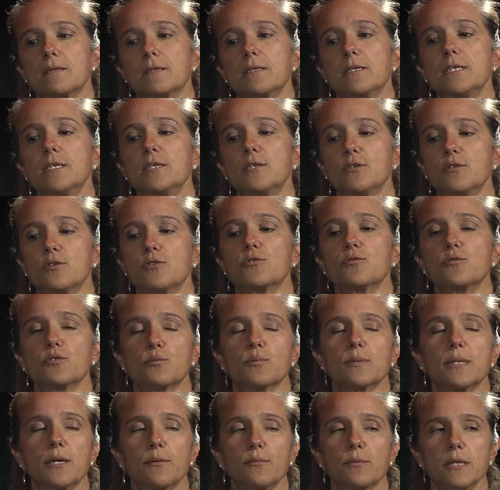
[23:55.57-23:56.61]
teaching the
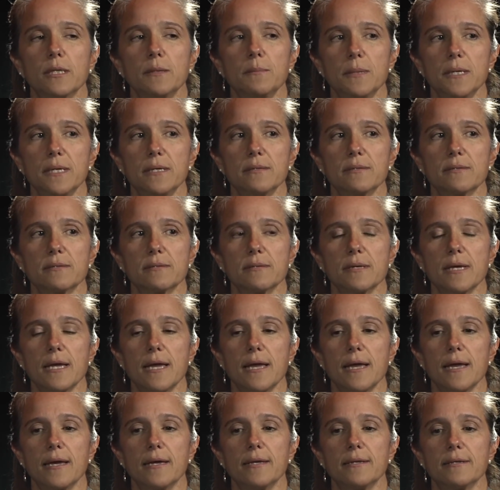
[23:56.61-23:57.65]
students what that really means.
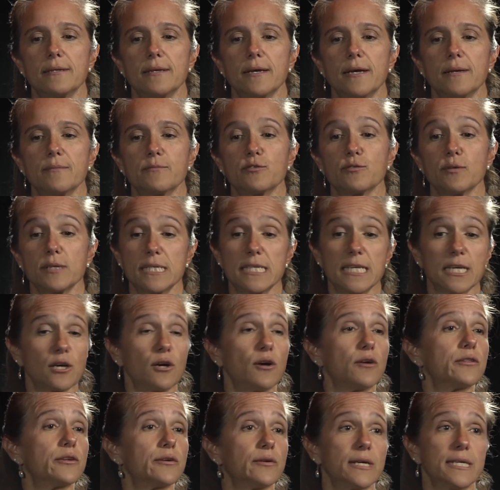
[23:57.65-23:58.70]
And so I take
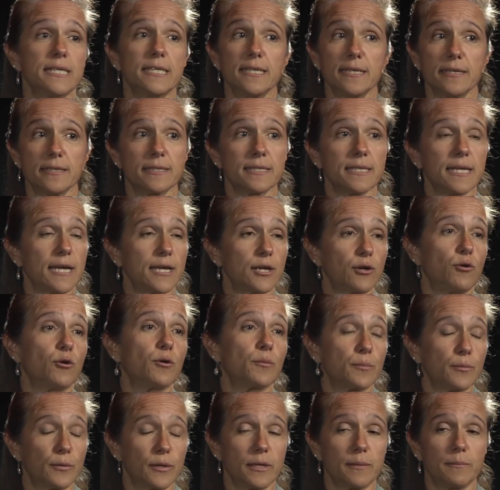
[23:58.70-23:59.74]
all their ideas and I
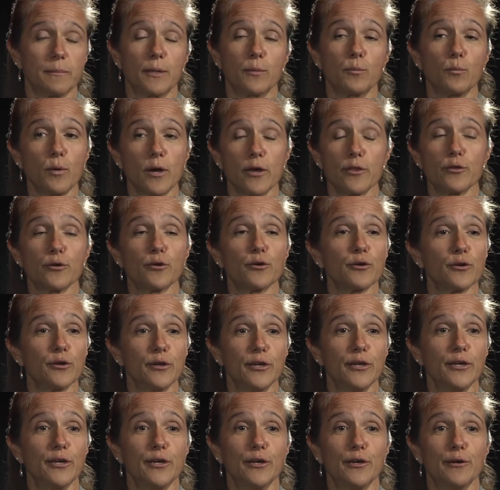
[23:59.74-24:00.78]
incorporate them. And whether
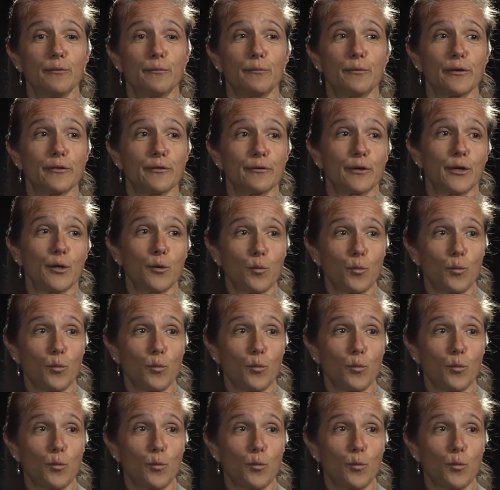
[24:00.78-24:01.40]
it